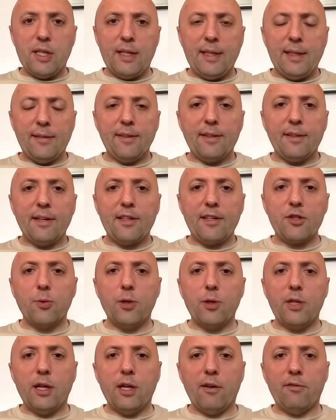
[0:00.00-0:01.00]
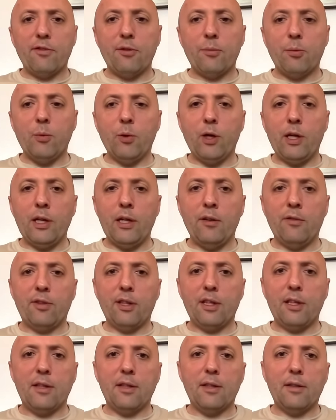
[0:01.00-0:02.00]
And I think that's where you have to be wary of
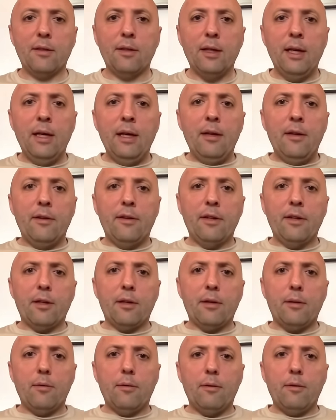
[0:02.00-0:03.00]
thinking that,